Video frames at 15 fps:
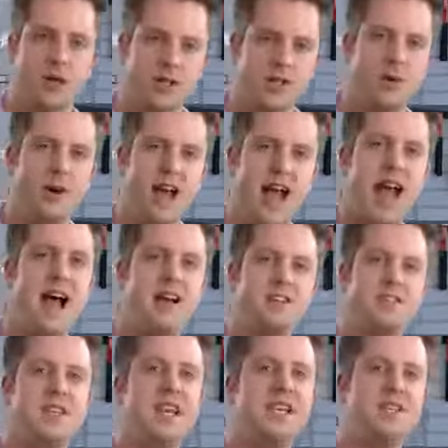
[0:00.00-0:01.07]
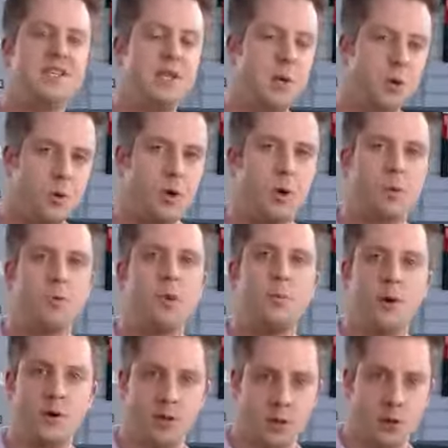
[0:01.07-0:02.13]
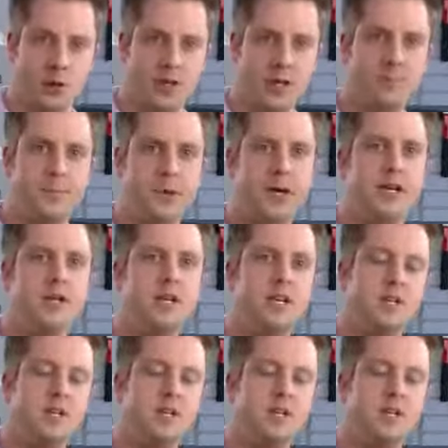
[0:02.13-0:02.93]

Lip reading: also has a steering wheel remote control input.